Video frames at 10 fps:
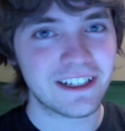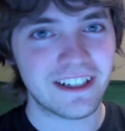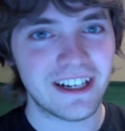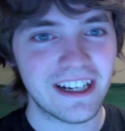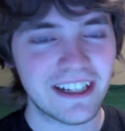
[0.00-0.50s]

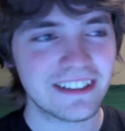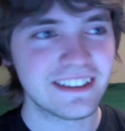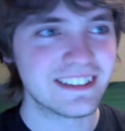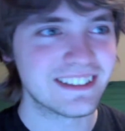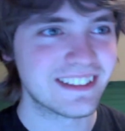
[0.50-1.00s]
Cry.
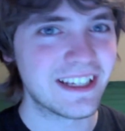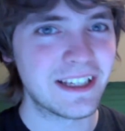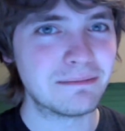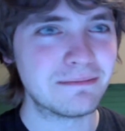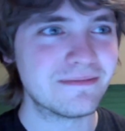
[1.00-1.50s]
This
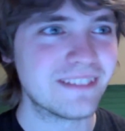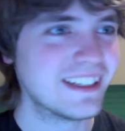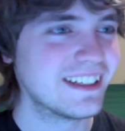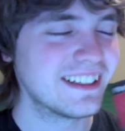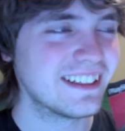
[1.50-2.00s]
game
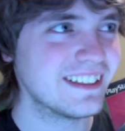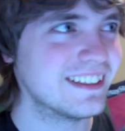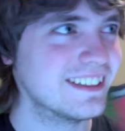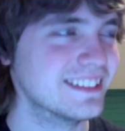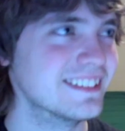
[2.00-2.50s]

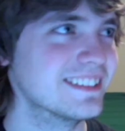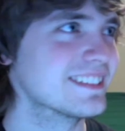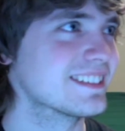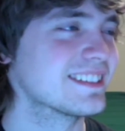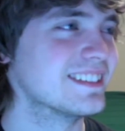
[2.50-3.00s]

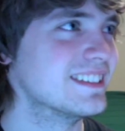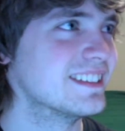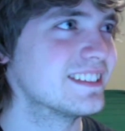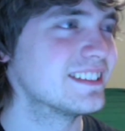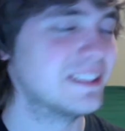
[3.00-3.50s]
is,
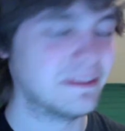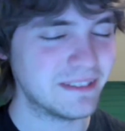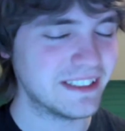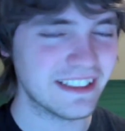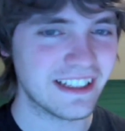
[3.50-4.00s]
to
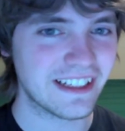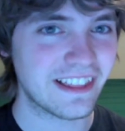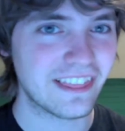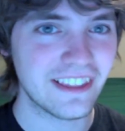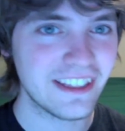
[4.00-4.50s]
me, like
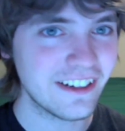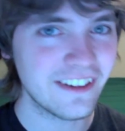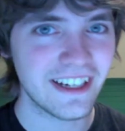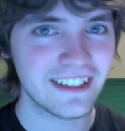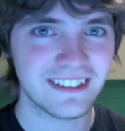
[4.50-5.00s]
the
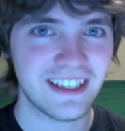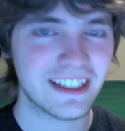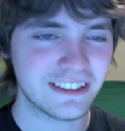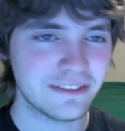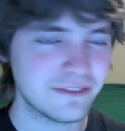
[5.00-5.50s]
greatest action